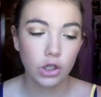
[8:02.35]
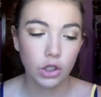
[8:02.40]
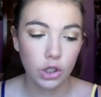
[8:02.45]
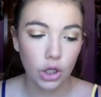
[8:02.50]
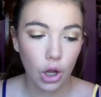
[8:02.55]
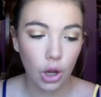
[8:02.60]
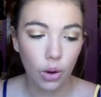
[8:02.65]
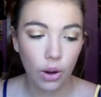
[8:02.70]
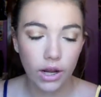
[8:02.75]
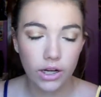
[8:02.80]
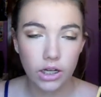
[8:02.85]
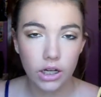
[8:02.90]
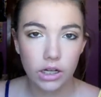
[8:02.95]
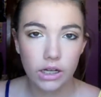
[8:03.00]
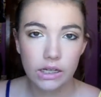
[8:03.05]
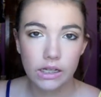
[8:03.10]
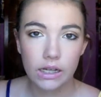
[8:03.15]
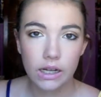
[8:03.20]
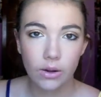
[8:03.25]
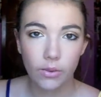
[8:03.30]
So I
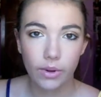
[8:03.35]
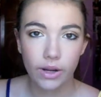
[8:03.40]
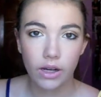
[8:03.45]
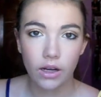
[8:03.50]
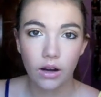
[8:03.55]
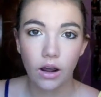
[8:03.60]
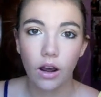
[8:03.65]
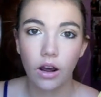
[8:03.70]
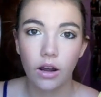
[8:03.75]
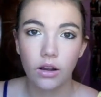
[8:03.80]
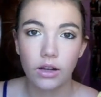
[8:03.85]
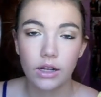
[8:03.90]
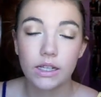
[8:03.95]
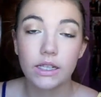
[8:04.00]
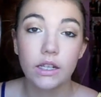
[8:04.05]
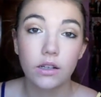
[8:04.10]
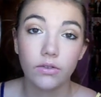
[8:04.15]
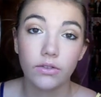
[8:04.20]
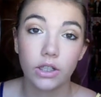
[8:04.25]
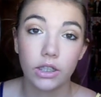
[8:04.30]
took a sequin, a
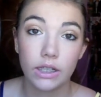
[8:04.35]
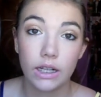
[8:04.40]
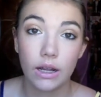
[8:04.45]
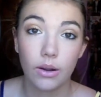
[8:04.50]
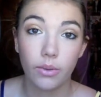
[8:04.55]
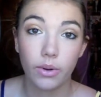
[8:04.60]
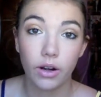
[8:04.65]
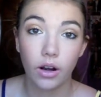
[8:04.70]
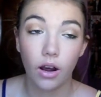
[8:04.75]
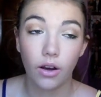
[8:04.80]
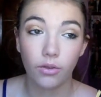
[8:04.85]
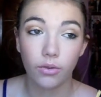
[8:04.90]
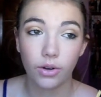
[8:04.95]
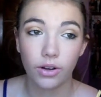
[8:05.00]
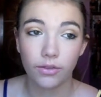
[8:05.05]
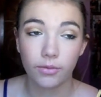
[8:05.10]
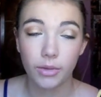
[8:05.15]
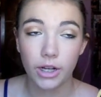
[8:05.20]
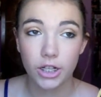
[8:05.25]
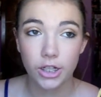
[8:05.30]
silver sequin, off
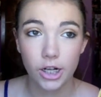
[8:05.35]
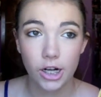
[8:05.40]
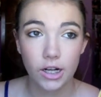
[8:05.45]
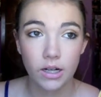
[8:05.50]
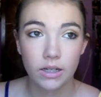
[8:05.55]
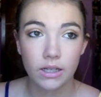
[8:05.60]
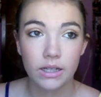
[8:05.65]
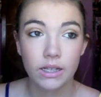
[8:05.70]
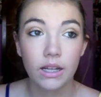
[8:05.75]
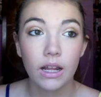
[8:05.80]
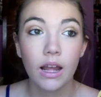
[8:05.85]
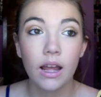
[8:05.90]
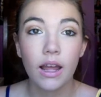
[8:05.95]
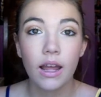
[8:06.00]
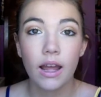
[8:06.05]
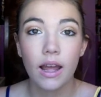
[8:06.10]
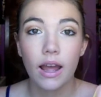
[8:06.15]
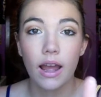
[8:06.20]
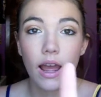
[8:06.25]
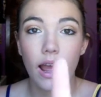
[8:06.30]
one of my shirts,
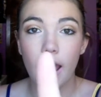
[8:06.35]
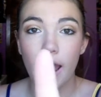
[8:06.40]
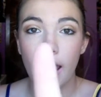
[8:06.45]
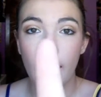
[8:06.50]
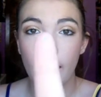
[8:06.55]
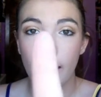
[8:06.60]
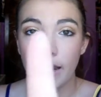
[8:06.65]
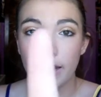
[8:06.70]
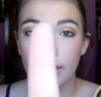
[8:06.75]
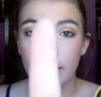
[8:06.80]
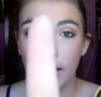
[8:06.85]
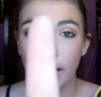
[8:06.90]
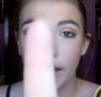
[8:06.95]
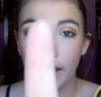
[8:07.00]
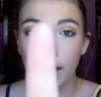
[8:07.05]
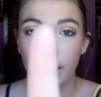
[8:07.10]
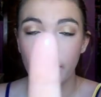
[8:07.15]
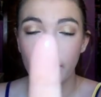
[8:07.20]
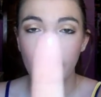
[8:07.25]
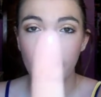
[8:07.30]
and I
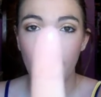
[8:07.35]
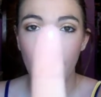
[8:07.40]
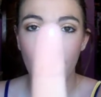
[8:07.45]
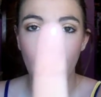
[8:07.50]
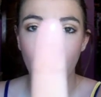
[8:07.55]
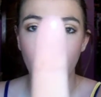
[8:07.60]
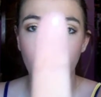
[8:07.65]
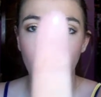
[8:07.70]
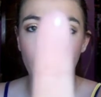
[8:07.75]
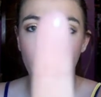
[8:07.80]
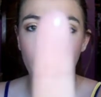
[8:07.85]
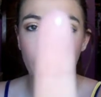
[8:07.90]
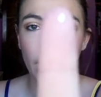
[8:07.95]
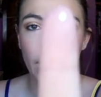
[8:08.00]
cut it in half, and